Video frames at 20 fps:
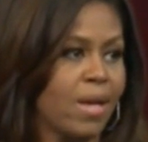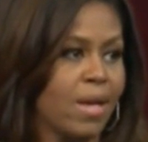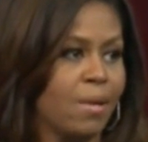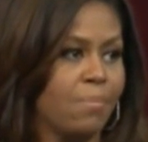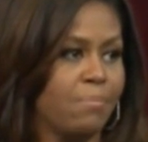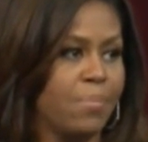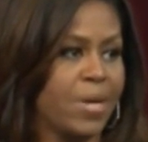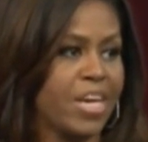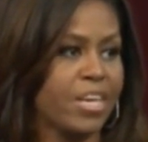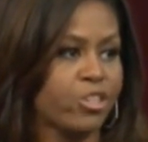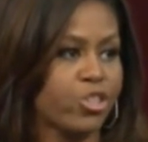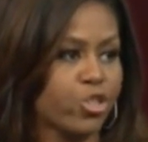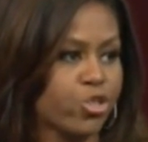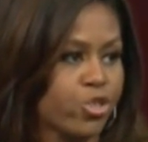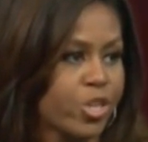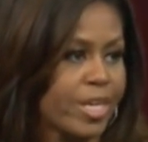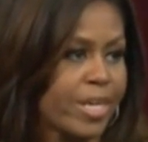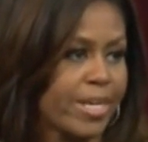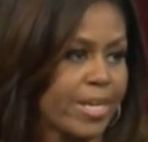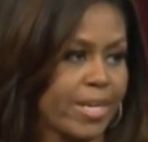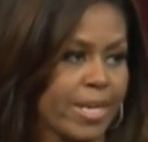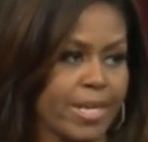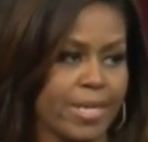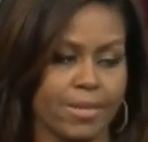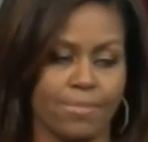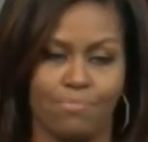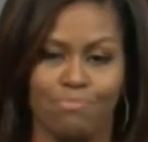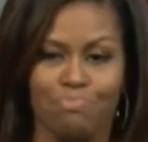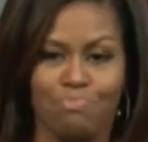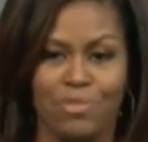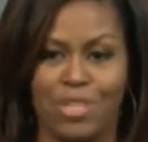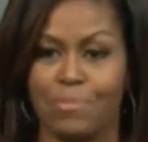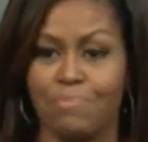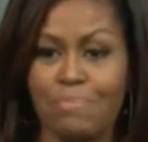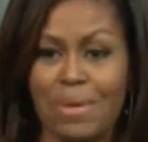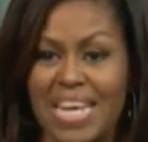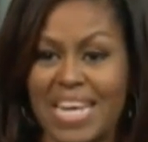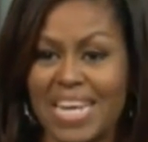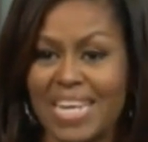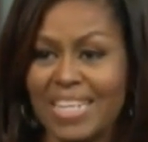being treated and
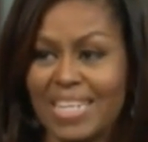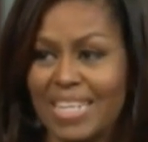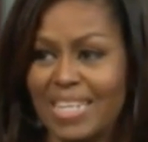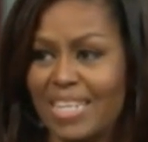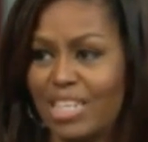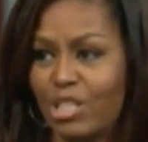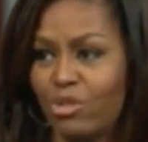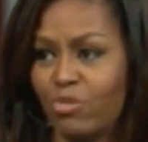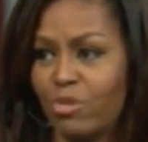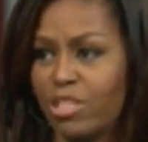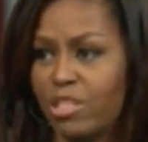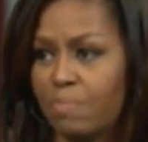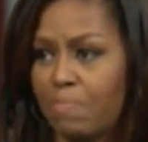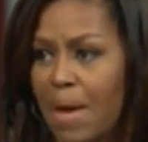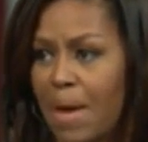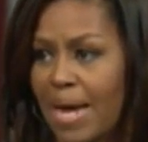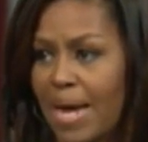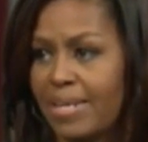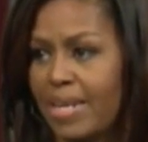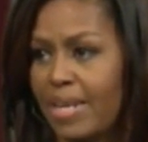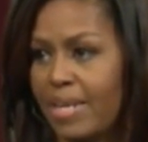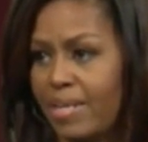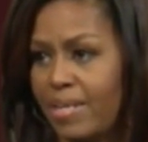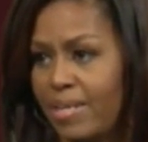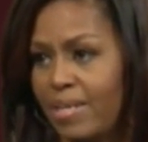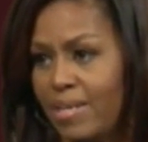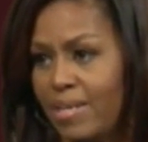demeaned and disrespected.